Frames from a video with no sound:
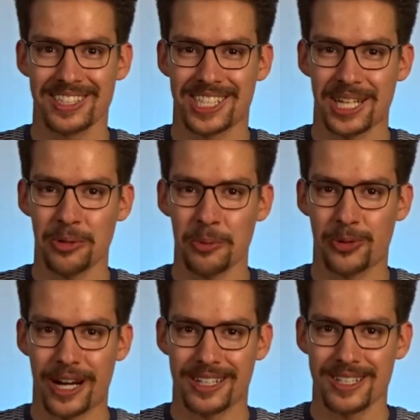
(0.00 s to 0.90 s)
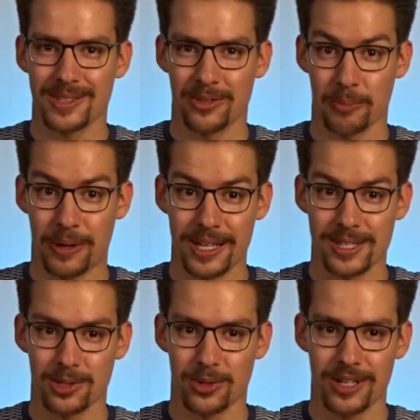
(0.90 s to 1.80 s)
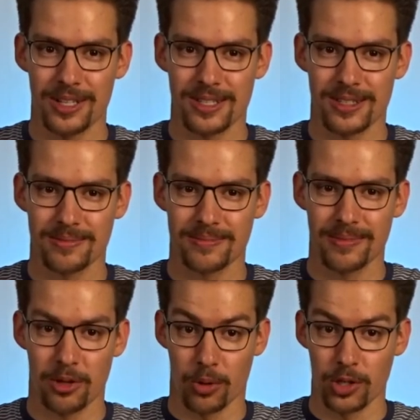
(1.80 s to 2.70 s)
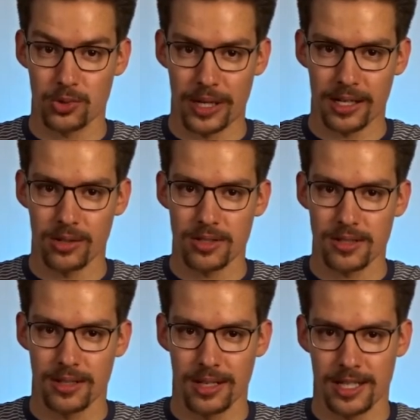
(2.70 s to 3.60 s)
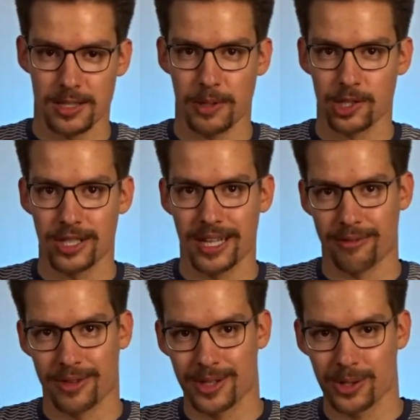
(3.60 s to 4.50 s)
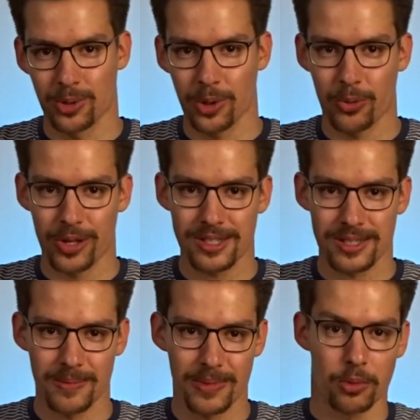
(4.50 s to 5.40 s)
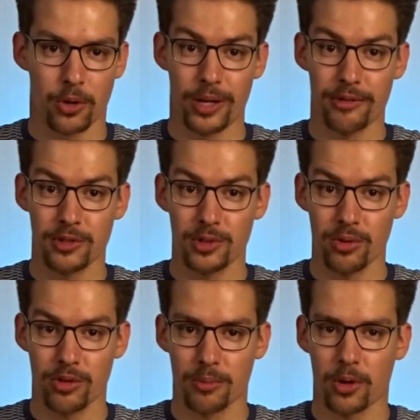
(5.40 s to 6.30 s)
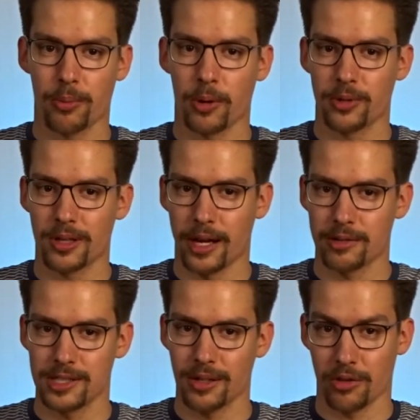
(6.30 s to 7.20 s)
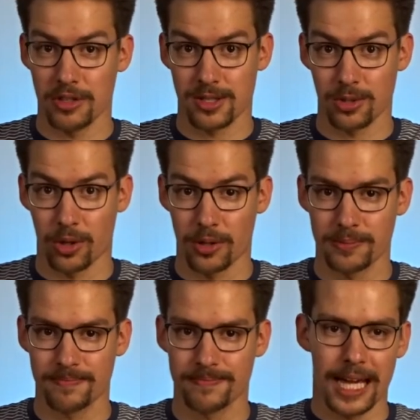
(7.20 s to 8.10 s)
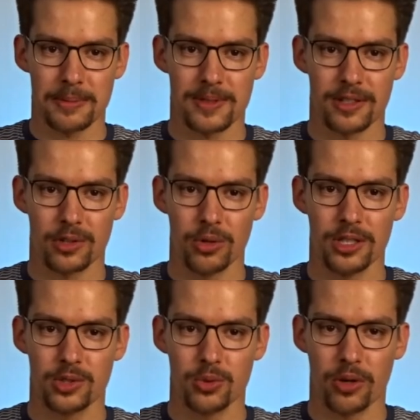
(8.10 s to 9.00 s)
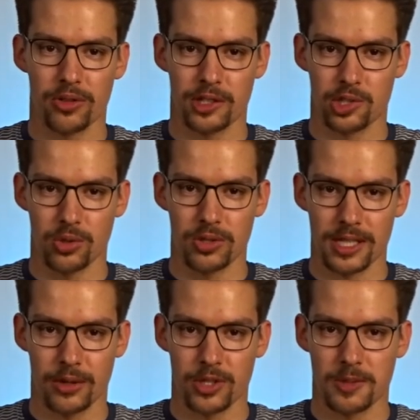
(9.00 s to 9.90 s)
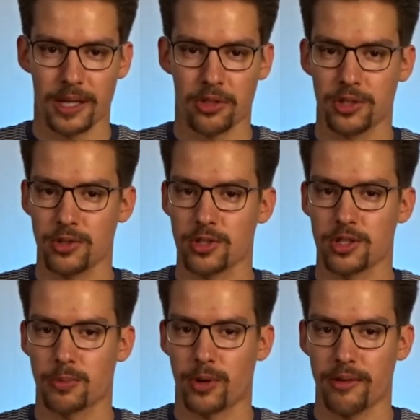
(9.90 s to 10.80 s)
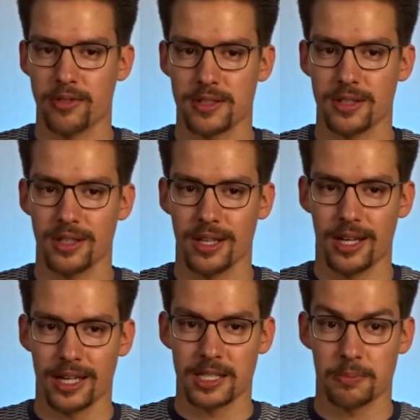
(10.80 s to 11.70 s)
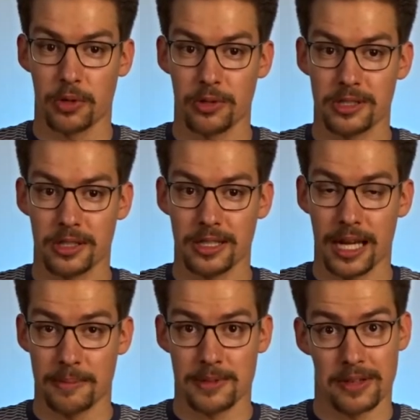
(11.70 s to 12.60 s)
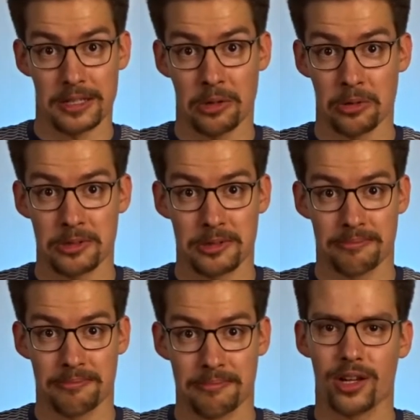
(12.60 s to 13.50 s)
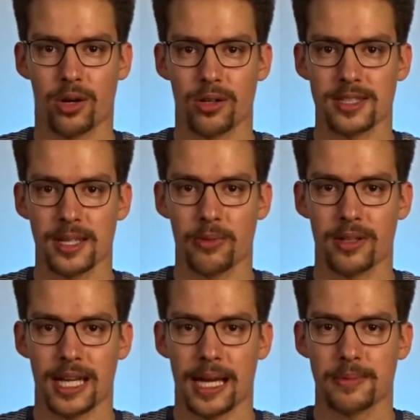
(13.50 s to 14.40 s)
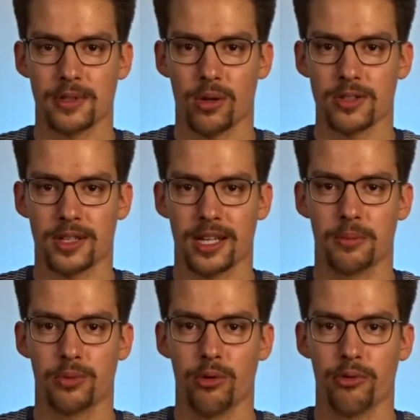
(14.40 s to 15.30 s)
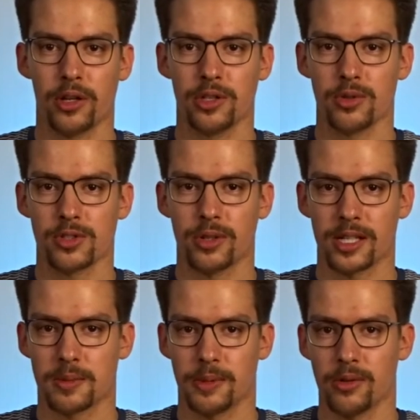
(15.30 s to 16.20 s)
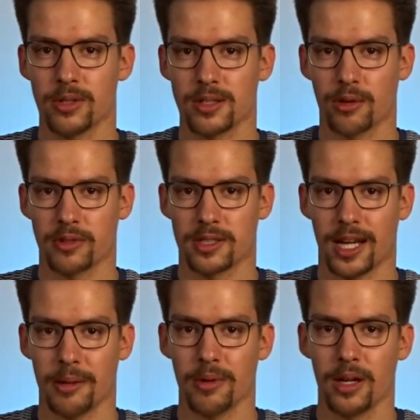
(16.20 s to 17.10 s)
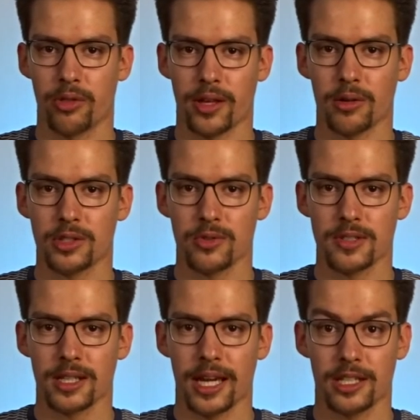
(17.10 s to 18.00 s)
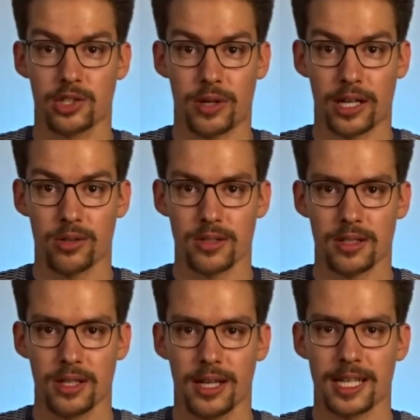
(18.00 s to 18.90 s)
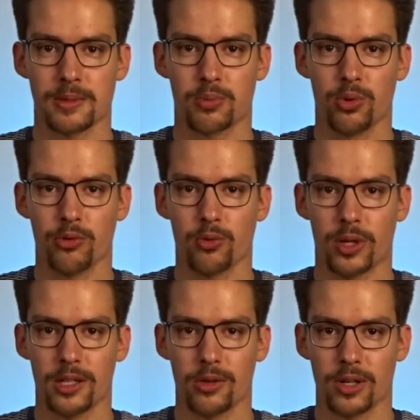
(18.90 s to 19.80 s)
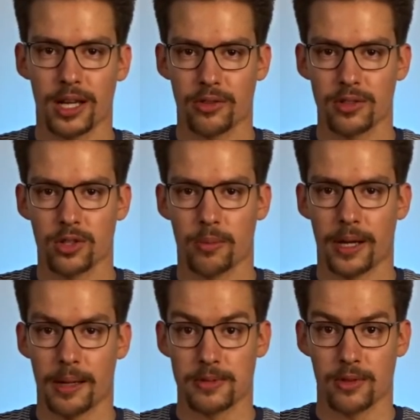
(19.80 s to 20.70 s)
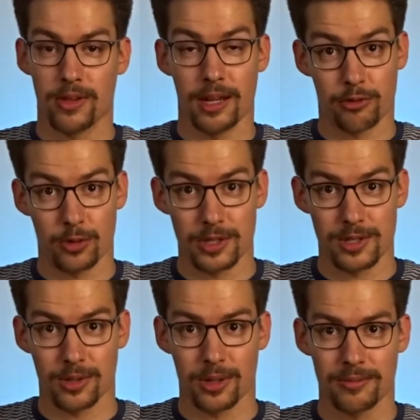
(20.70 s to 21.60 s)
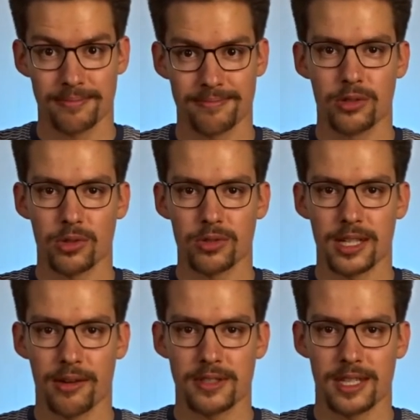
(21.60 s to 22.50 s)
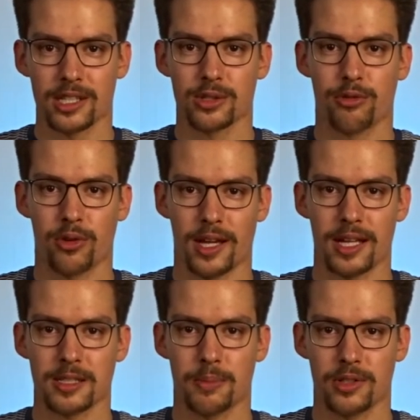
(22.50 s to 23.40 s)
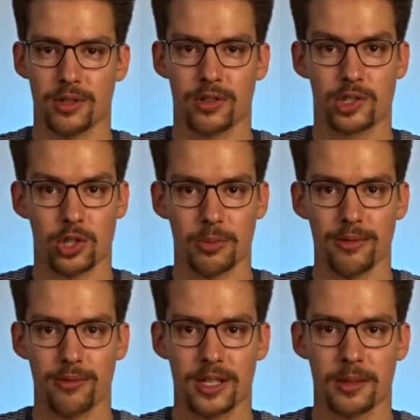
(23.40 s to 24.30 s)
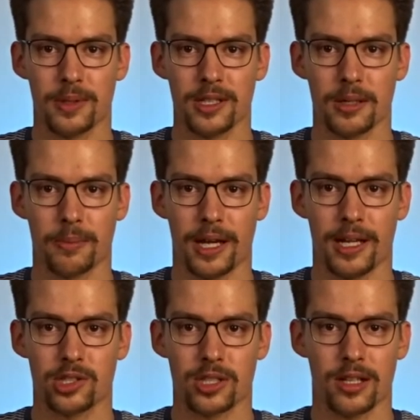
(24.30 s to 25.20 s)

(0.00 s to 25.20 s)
general practice on the Play Store is the more trackers, especially having the Google ones, the more revenue, the more popularity on the store. Apps that only do what they should and respect the user's privacy get buried on the apps that don't. The concept that apps also can improve their user experience over time without using any trackers gets proven when you look at the top apps on the F-Droid store. You don't have a section for that, but on the German Wikipedia page a